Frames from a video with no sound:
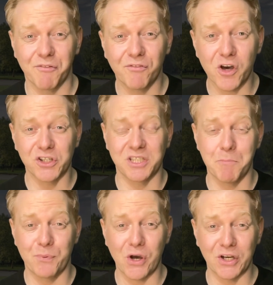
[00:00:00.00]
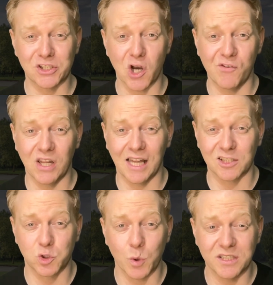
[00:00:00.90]
first in birdies over the
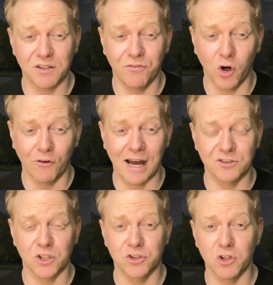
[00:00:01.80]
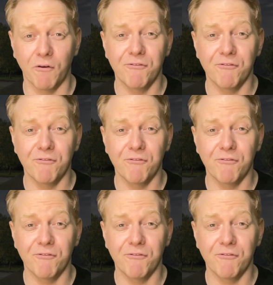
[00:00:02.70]
last 24 rounds on tour.